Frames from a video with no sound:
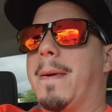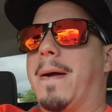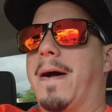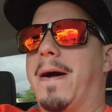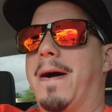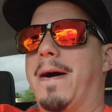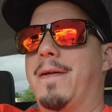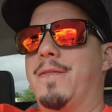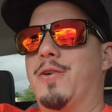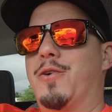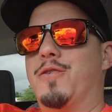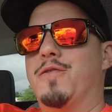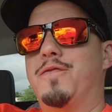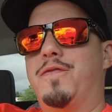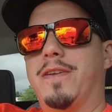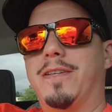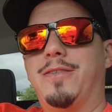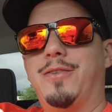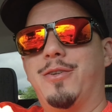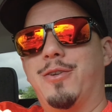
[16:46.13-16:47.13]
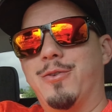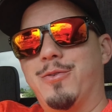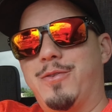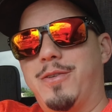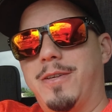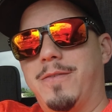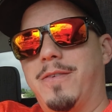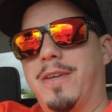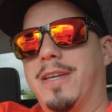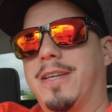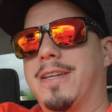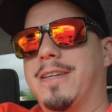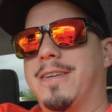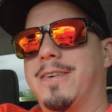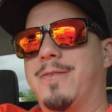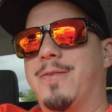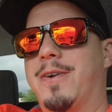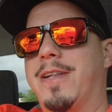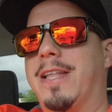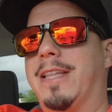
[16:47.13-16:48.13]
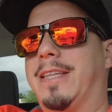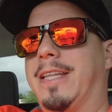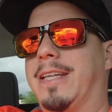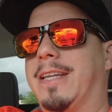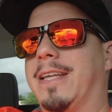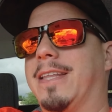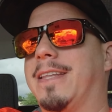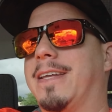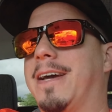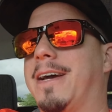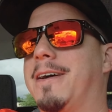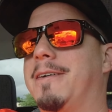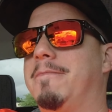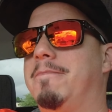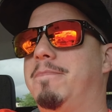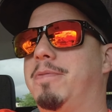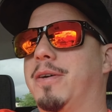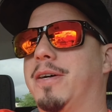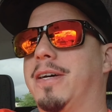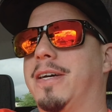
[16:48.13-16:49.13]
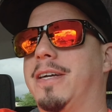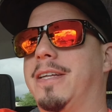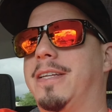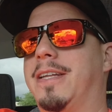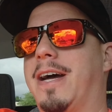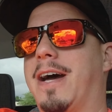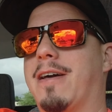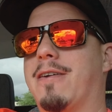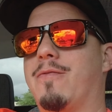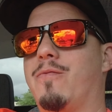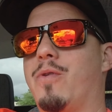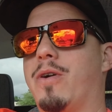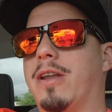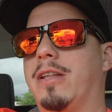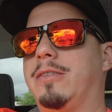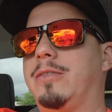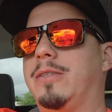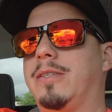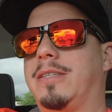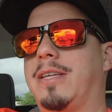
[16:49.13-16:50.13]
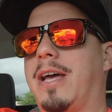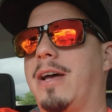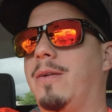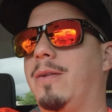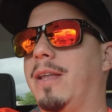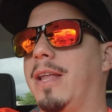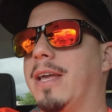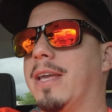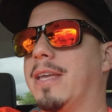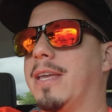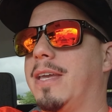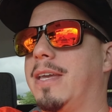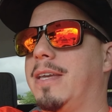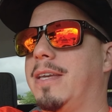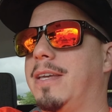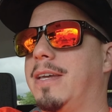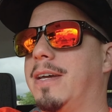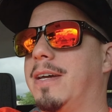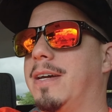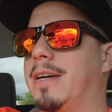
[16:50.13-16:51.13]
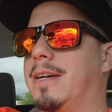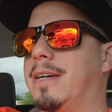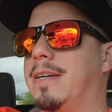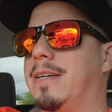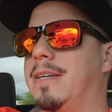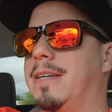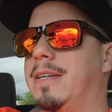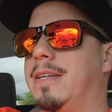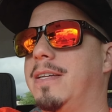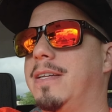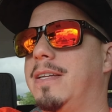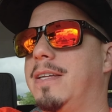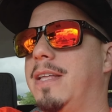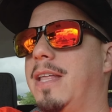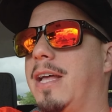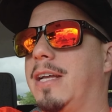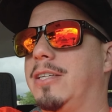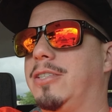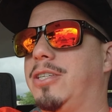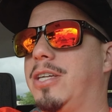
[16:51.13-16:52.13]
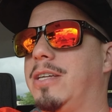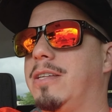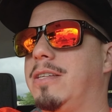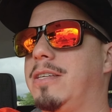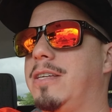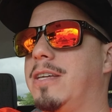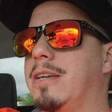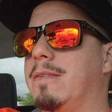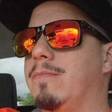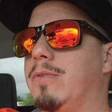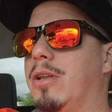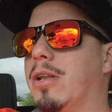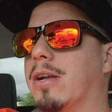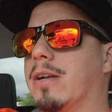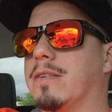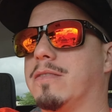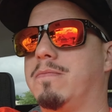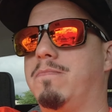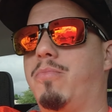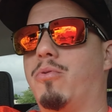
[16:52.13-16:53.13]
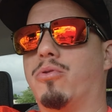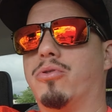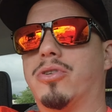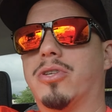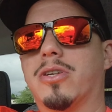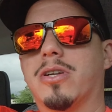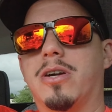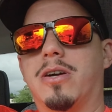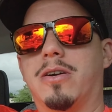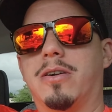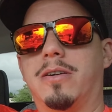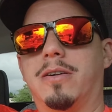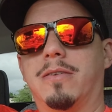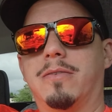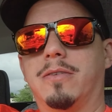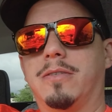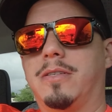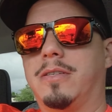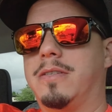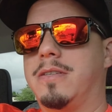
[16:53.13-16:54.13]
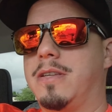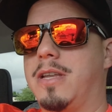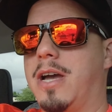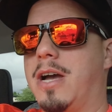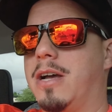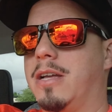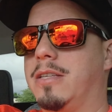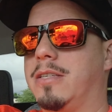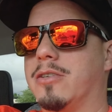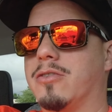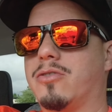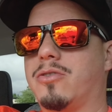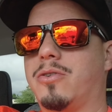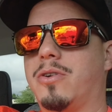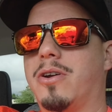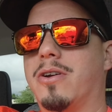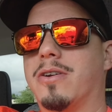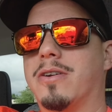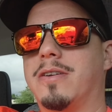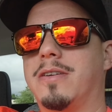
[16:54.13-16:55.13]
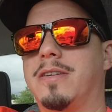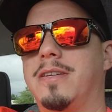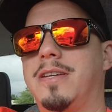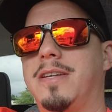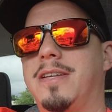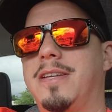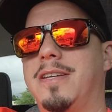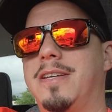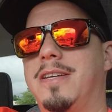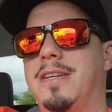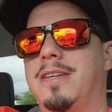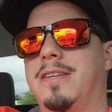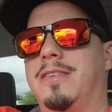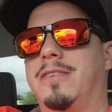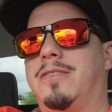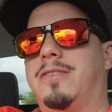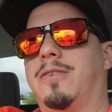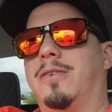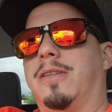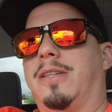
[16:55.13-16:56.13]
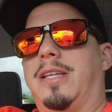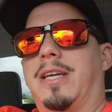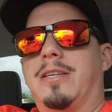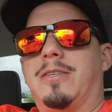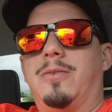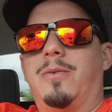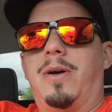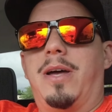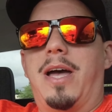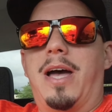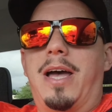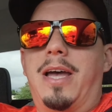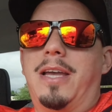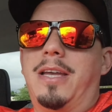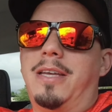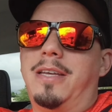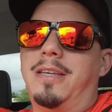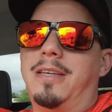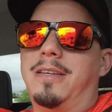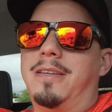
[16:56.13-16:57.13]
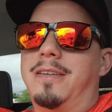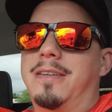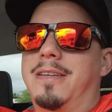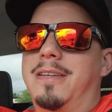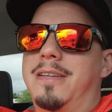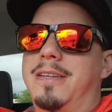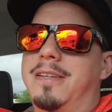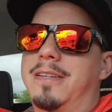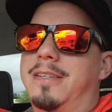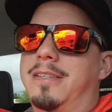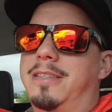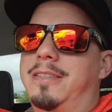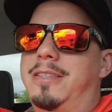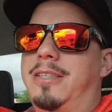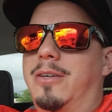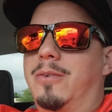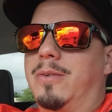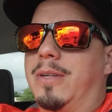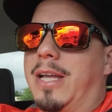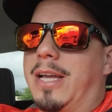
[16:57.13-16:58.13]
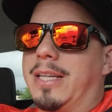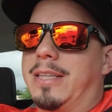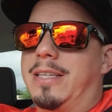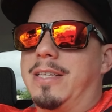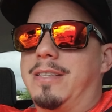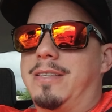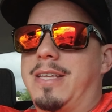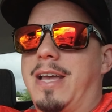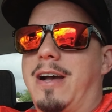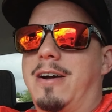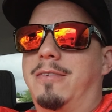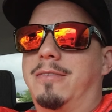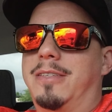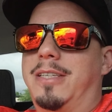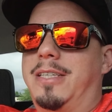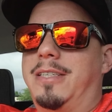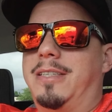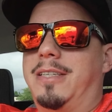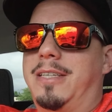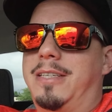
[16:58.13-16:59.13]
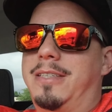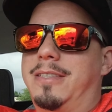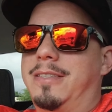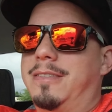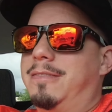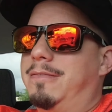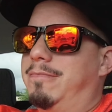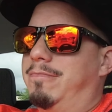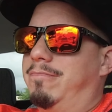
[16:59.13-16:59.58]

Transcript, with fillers: uh, no offense to no Civic or anything like that, but I don't want it to sound like a, uh, a JDM, you know, like a sports car, because it's not, it's a truck. So that's why I don't like the sound and, and